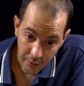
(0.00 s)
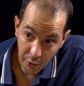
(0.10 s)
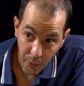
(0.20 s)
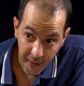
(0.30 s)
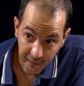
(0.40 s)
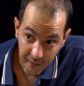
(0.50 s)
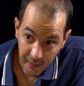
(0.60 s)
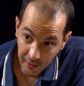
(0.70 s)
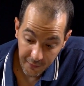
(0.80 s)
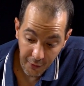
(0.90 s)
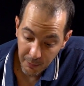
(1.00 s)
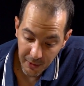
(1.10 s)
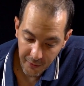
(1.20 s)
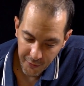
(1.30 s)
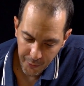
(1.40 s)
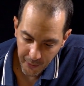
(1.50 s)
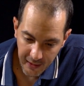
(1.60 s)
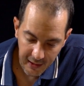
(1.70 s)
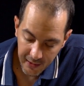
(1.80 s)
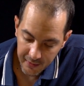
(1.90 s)
No risks. It's not because it's
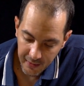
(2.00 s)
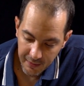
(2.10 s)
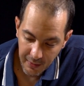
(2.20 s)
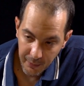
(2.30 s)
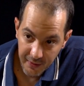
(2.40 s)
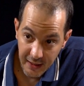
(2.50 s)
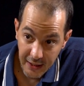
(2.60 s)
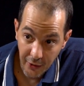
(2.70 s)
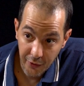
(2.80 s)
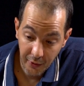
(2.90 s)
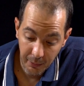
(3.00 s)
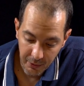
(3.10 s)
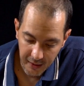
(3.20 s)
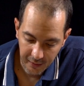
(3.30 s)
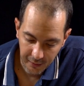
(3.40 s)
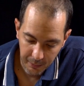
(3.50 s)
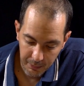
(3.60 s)
rattling that there is any danger in practice,